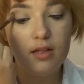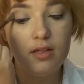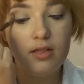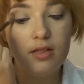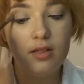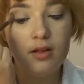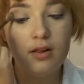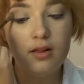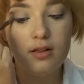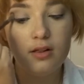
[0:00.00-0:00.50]

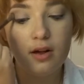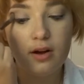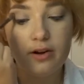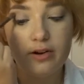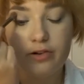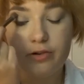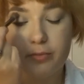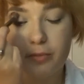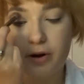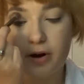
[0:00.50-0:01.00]
the
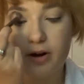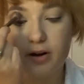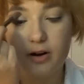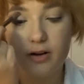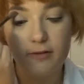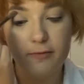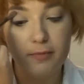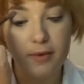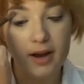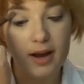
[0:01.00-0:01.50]
large part
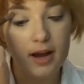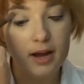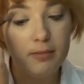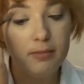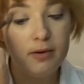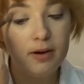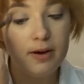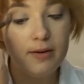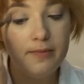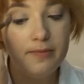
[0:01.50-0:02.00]
of my
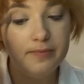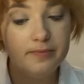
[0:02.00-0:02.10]
eyebrow.